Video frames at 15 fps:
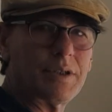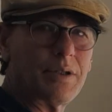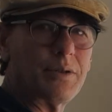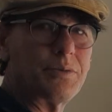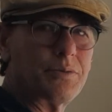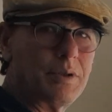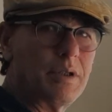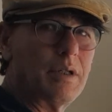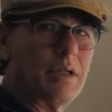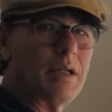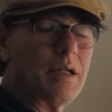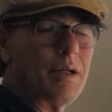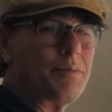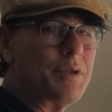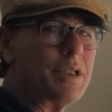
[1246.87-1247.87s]
So
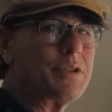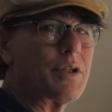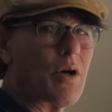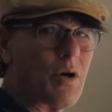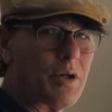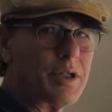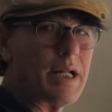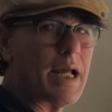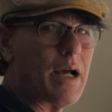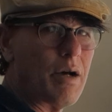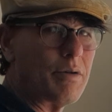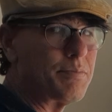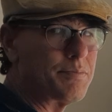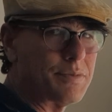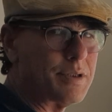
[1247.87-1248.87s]
these are
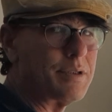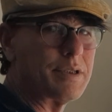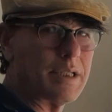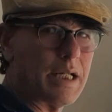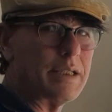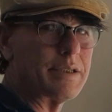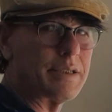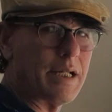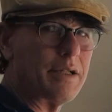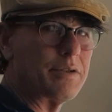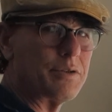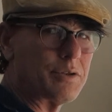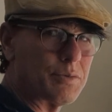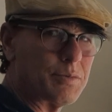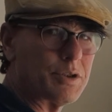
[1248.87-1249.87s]
now to today's
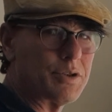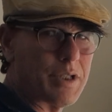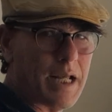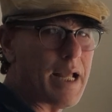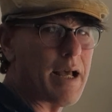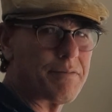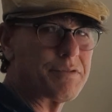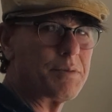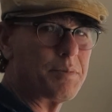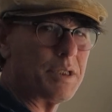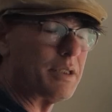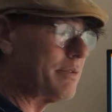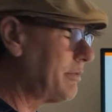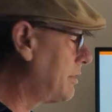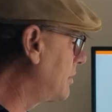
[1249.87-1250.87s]
standards, which they have to be